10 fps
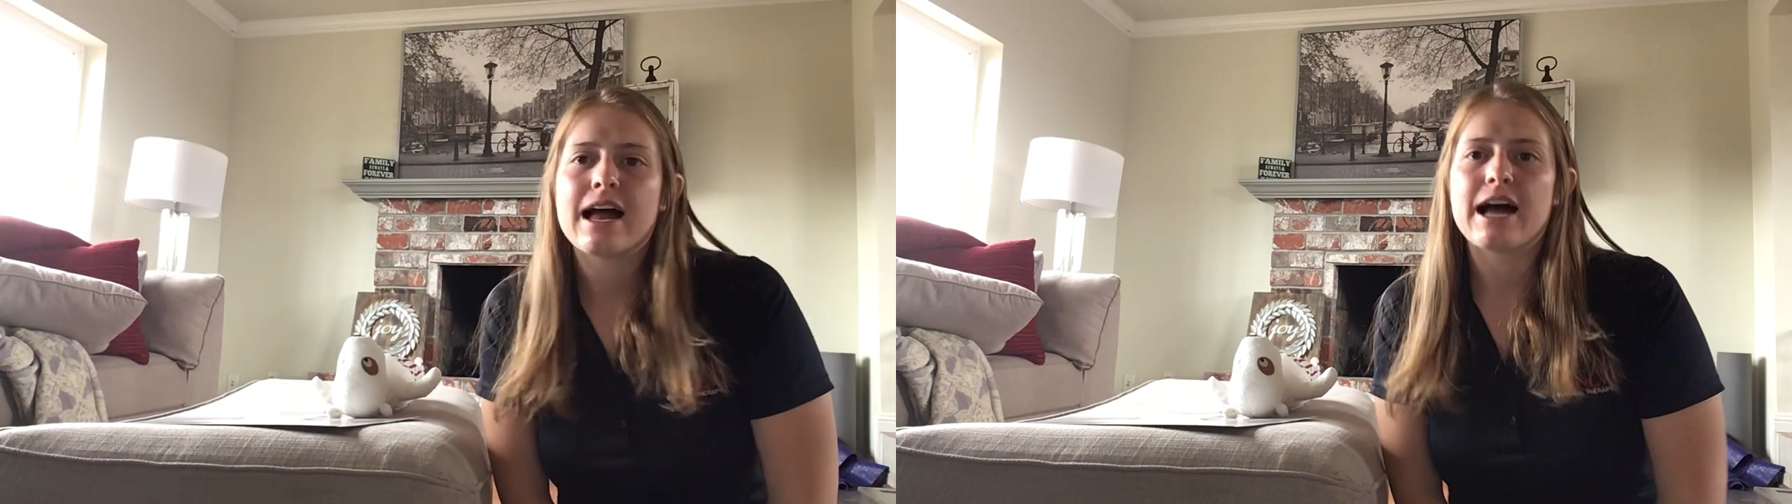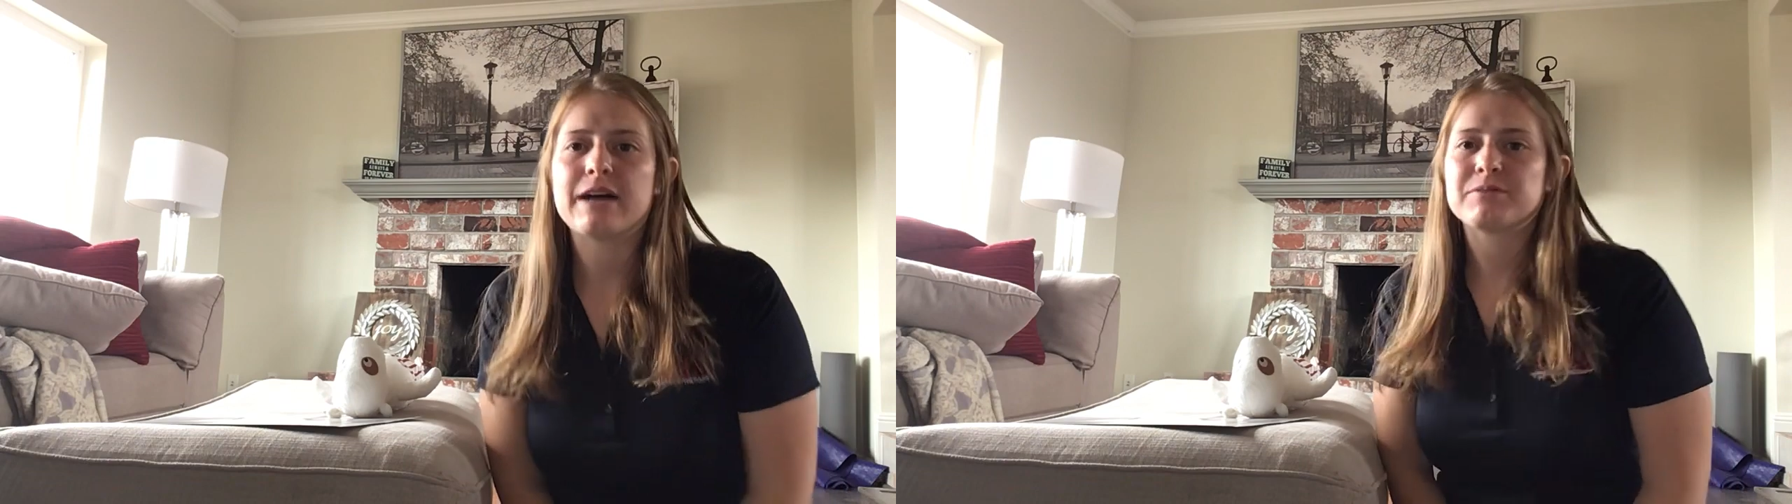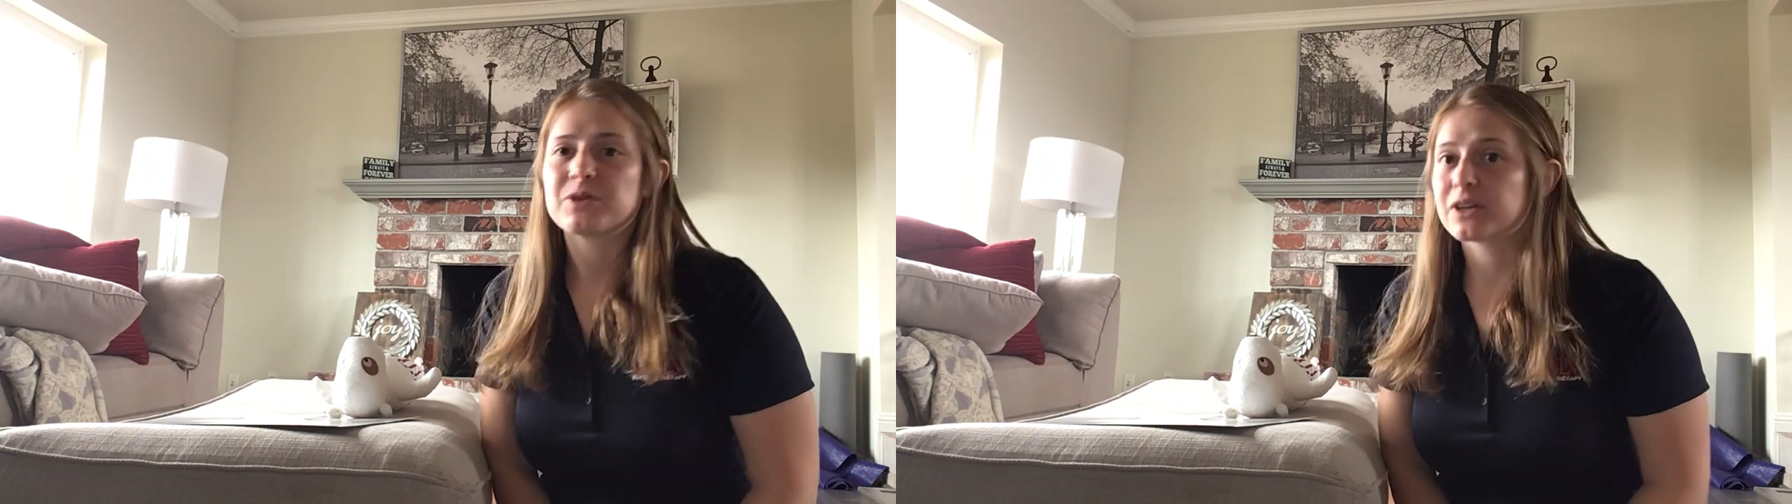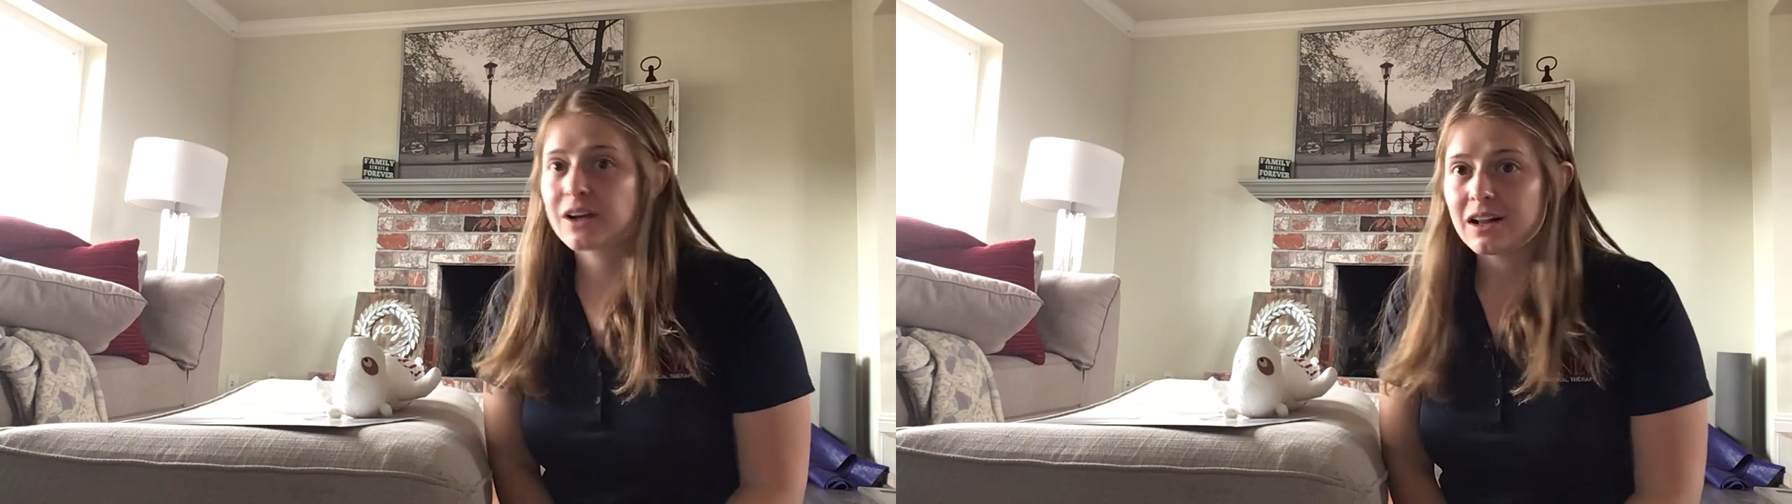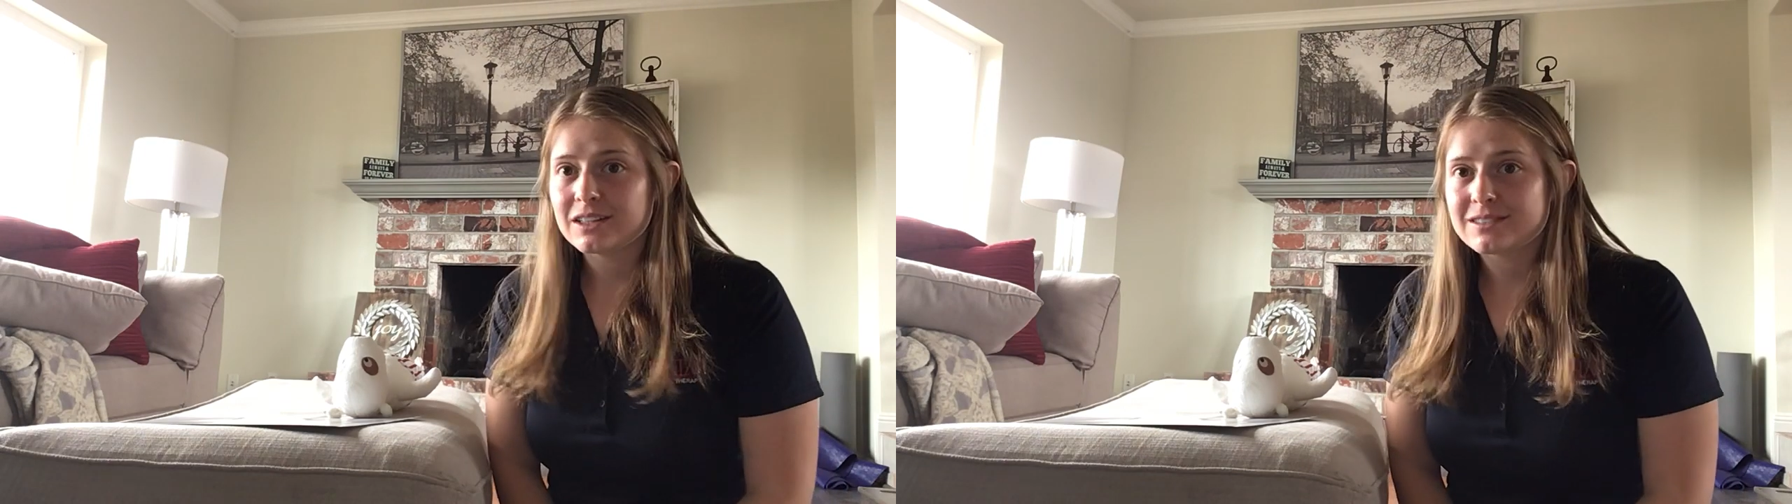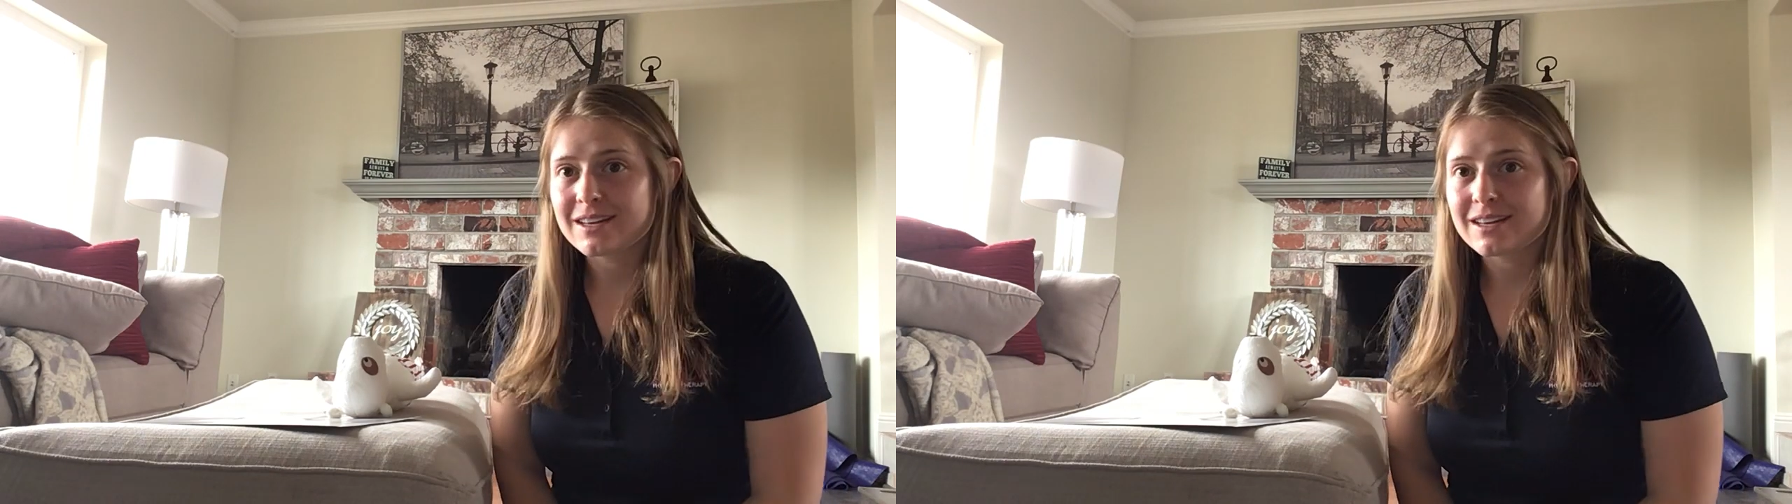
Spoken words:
torticollis